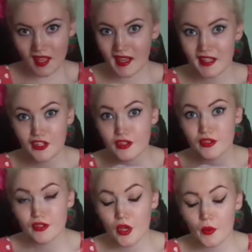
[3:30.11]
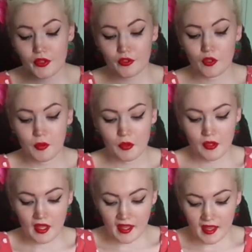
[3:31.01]
And it's just so adorable.
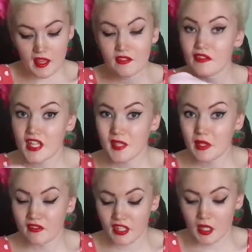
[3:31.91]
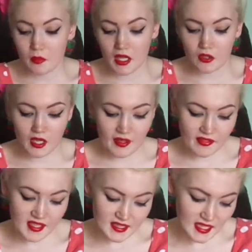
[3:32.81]
It fits me really well,
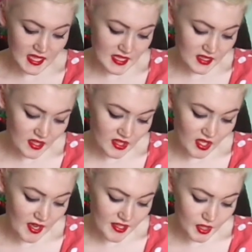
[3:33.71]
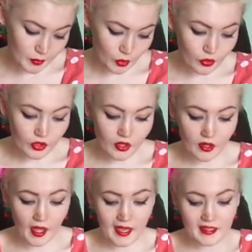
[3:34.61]
and this is a size small,
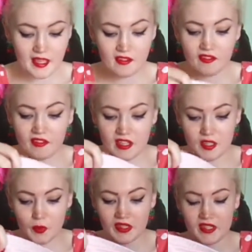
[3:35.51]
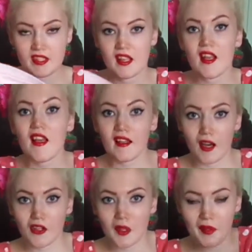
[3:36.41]
and it fits wonders.
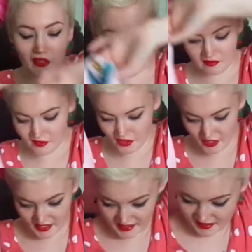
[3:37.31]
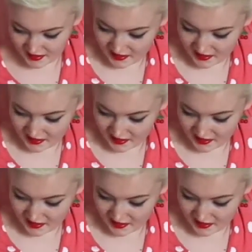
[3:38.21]
I'm gonna put it on for you guys.